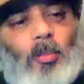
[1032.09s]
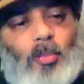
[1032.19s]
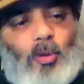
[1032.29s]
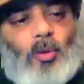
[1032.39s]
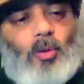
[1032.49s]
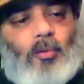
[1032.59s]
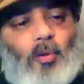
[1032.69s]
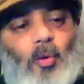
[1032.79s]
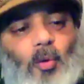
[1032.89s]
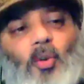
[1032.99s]

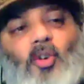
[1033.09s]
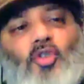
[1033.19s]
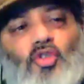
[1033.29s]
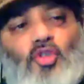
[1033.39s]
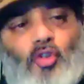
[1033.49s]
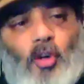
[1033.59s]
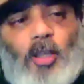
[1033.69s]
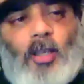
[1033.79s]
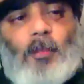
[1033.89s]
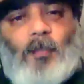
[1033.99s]
beautiful
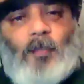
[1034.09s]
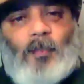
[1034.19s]
dream